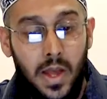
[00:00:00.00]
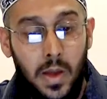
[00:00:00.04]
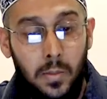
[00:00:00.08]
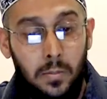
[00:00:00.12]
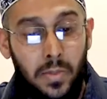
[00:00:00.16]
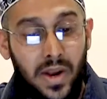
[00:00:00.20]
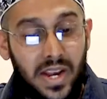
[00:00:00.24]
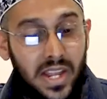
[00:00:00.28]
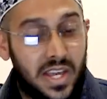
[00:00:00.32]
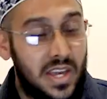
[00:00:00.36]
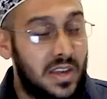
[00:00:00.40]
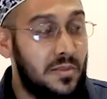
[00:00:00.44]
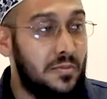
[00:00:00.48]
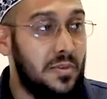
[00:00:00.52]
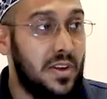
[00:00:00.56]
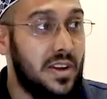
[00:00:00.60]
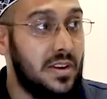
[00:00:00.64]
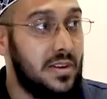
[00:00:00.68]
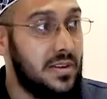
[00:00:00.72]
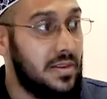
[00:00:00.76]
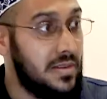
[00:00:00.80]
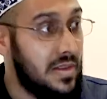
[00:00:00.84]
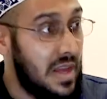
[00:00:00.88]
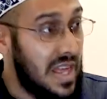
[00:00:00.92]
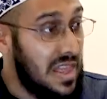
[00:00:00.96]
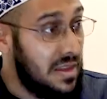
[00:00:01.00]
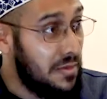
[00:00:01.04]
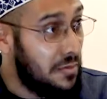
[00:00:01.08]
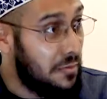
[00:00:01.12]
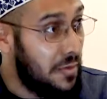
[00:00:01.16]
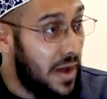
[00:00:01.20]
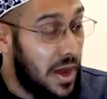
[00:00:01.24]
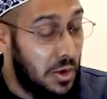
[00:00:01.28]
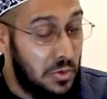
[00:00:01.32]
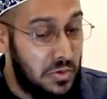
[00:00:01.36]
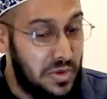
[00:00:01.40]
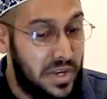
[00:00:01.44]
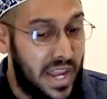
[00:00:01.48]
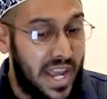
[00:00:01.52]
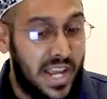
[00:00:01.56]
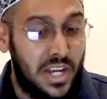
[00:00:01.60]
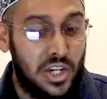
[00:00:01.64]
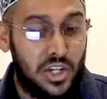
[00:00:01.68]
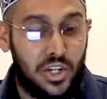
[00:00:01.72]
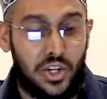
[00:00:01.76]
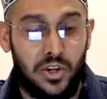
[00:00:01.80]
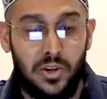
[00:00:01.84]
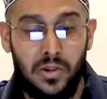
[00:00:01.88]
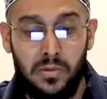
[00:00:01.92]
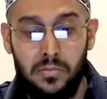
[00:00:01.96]
but even the
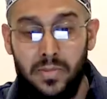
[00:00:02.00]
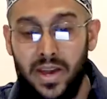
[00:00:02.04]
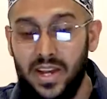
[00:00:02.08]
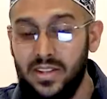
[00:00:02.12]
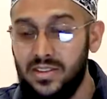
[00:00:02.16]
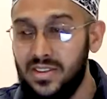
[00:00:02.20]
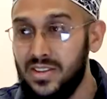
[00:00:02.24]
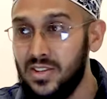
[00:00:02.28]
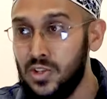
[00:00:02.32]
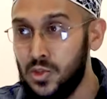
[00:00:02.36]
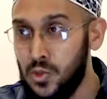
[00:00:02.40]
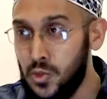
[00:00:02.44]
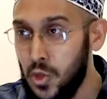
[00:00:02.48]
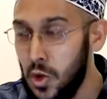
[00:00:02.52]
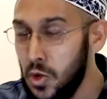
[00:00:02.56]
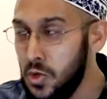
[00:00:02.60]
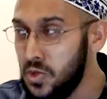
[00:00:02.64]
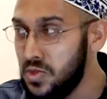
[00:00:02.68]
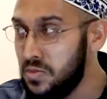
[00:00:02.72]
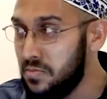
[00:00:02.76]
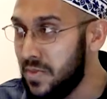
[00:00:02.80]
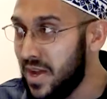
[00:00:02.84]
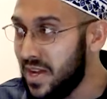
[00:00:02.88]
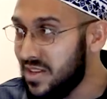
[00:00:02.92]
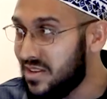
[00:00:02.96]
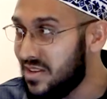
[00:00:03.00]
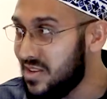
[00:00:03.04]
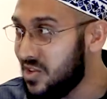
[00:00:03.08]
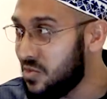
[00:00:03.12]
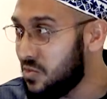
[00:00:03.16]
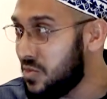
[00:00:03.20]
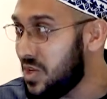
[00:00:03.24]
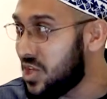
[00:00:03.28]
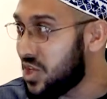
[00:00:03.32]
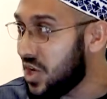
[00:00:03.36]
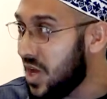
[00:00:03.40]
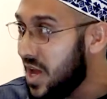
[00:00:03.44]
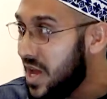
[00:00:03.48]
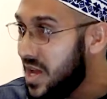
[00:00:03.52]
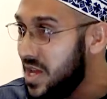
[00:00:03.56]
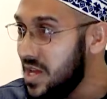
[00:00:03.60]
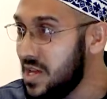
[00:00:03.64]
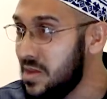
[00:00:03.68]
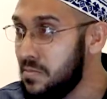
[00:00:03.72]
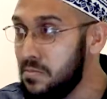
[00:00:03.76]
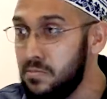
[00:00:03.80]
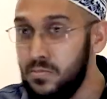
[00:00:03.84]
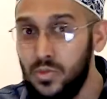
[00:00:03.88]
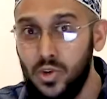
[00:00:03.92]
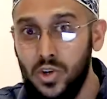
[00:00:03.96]
foundational matters, those matters which are
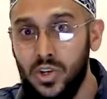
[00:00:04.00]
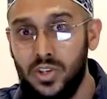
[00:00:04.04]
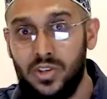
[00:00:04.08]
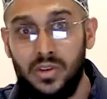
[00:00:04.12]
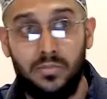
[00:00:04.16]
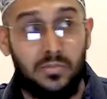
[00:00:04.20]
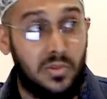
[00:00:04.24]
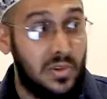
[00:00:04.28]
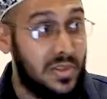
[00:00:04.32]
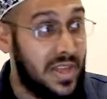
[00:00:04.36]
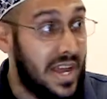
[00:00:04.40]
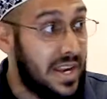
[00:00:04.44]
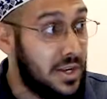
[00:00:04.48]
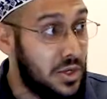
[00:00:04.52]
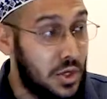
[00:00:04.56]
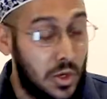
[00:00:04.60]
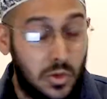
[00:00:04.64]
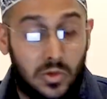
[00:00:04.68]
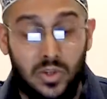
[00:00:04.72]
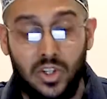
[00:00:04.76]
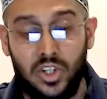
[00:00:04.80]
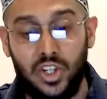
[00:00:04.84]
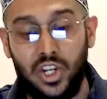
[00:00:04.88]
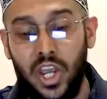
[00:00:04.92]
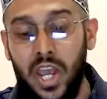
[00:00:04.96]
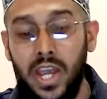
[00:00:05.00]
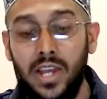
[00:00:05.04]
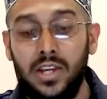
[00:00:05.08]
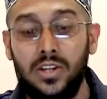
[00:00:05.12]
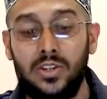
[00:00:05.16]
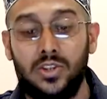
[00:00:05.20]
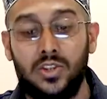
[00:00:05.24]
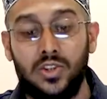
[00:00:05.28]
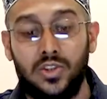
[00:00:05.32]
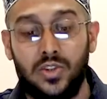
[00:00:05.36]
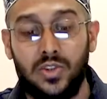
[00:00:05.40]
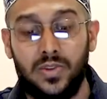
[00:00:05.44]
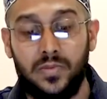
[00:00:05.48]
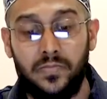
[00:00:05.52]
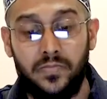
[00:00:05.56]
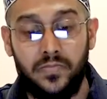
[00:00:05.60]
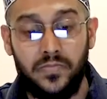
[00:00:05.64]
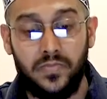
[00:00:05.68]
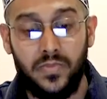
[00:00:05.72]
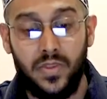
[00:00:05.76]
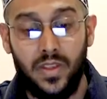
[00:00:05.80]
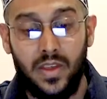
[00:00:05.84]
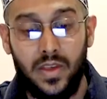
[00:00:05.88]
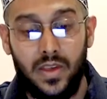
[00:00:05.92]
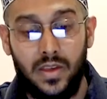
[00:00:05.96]
immutable, that don't change.
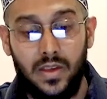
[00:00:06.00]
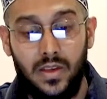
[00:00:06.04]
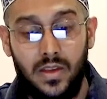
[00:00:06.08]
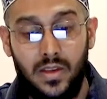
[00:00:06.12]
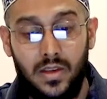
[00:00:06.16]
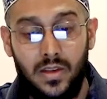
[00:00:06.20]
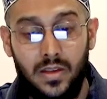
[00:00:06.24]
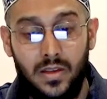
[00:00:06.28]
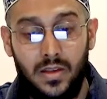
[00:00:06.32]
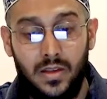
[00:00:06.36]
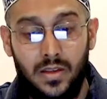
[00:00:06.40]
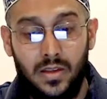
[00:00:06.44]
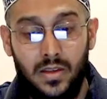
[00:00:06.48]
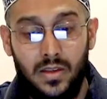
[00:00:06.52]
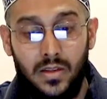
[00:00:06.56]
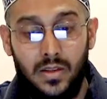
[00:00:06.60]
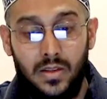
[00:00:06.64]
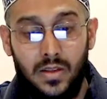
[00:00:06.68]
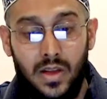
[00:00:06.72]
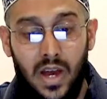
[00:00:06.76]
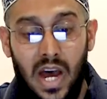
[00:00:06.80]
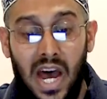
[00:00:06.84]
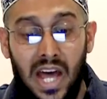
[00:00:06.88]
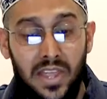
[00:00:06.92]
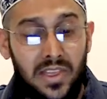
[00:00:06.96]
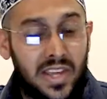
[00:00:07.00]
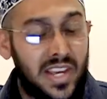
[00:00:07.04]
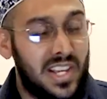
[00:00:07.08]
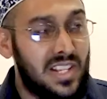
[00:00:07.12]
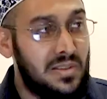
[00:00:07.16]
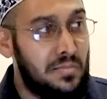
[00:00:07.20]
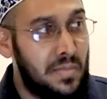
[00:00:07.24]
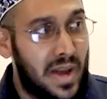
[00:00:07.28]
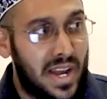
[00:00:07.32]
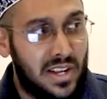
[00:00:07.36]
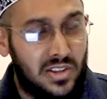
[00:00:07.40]
Are these